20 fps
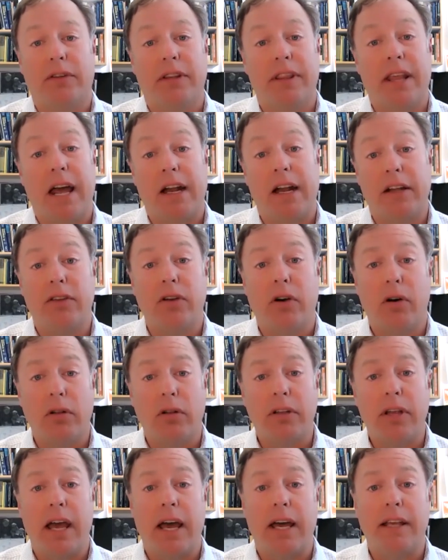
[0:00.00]
And that
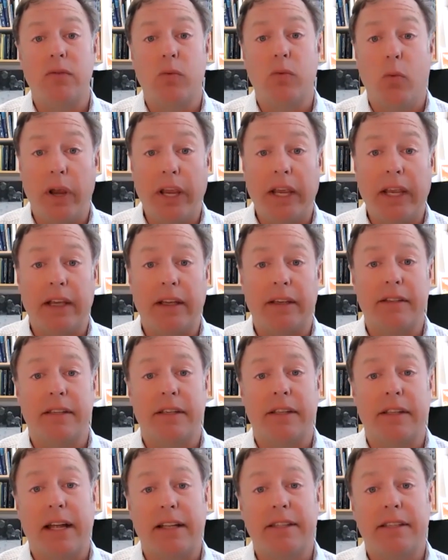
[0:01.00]
adult has wings,
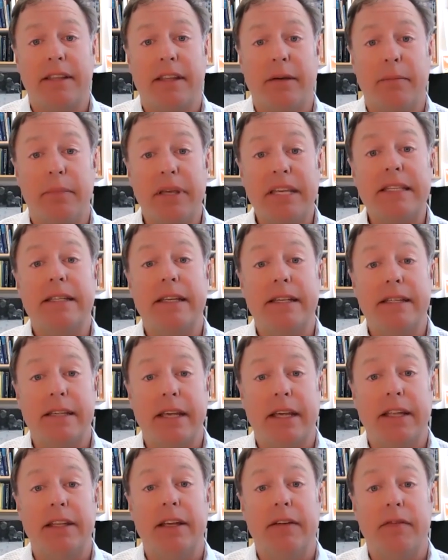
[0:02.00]
and that's the business
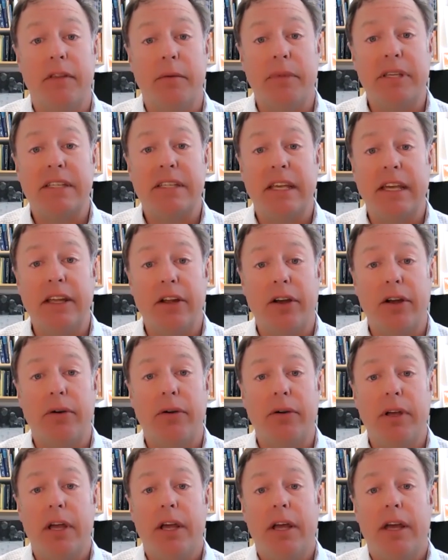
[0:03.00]
end of the mosquito.